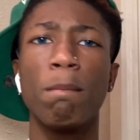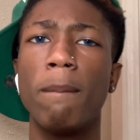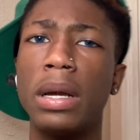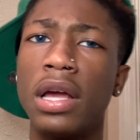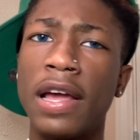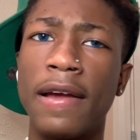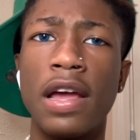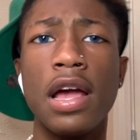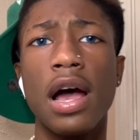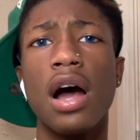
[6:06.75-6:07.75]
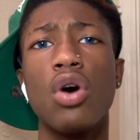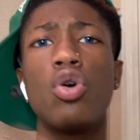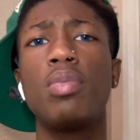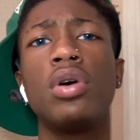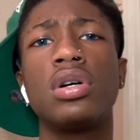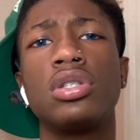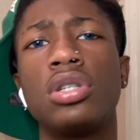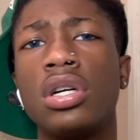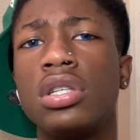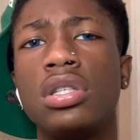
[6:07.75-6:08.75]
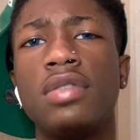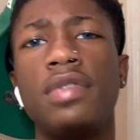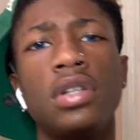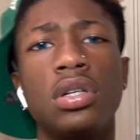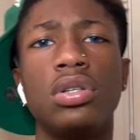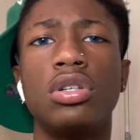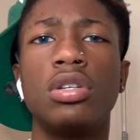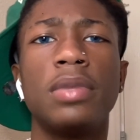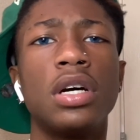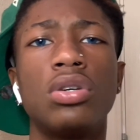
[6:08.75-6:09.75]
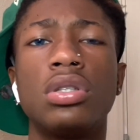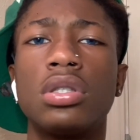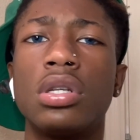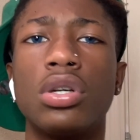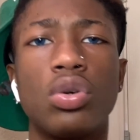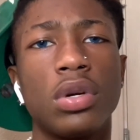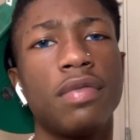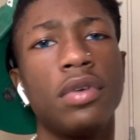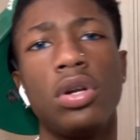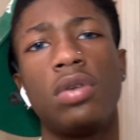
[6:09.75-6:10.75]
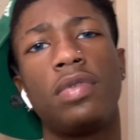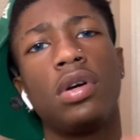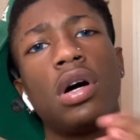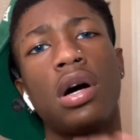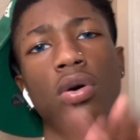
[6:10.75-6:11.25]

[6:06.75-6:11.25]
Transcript: But yeah, I hope y'all enjoyed this video, yeah. I mean, that was just a little quick video for y'all.